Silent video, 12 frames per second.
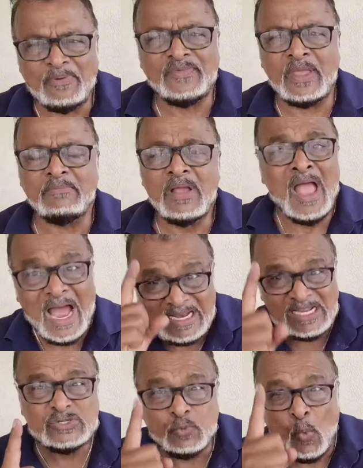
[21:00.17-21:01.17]
of them, at
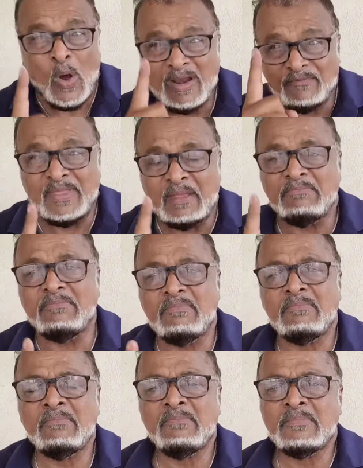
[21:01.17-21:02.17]
least one of them.
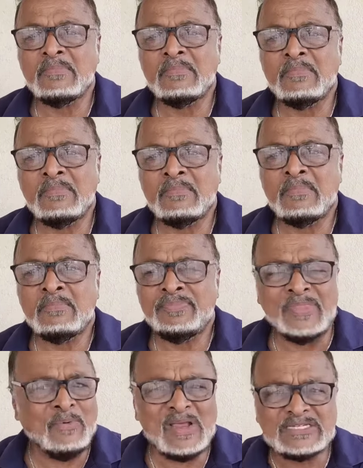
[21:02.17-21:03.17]

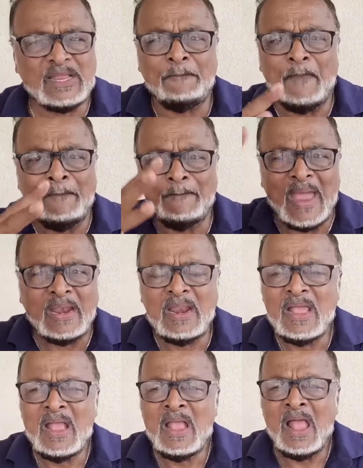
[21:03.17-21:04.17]
The rest of, of
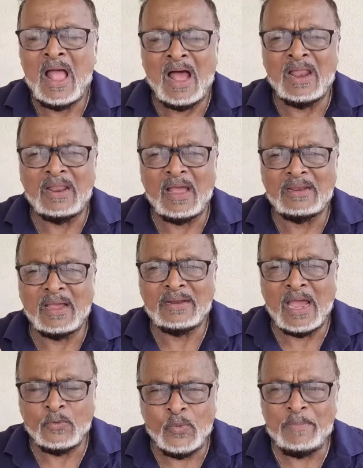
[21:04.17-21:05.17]
men and,
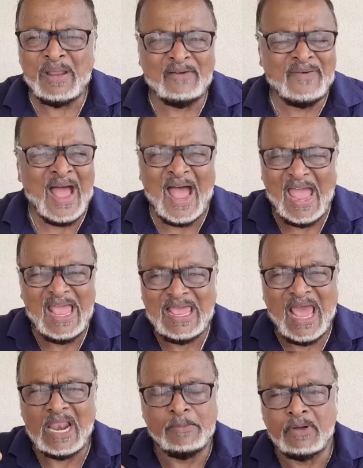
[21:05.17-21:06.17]
and, and, women of high
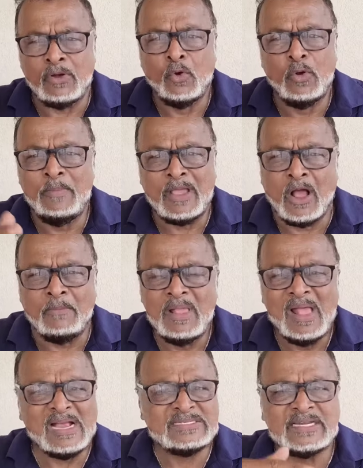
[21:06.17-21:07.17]
caliber who will become
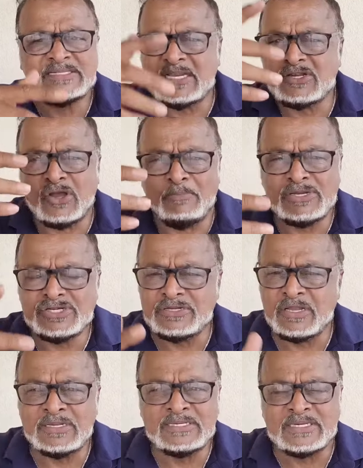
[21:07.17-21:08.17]
assistant
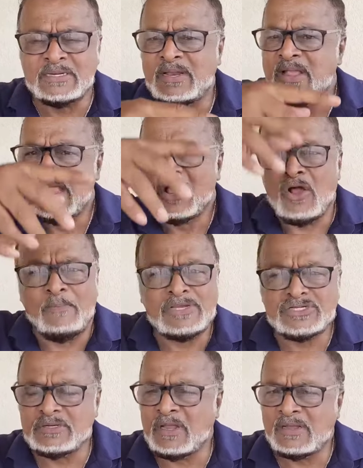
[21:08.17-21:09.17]
commissioners and
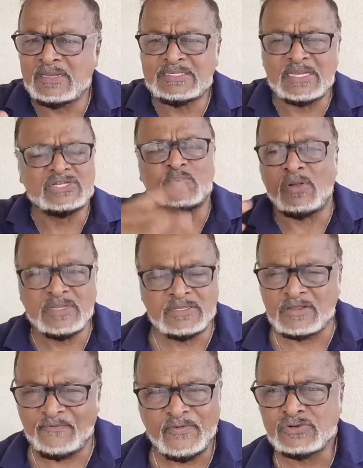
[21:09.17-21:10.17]
commissioners and so on
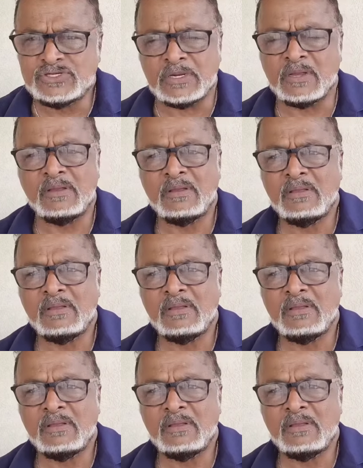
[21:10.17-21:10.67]
into the future.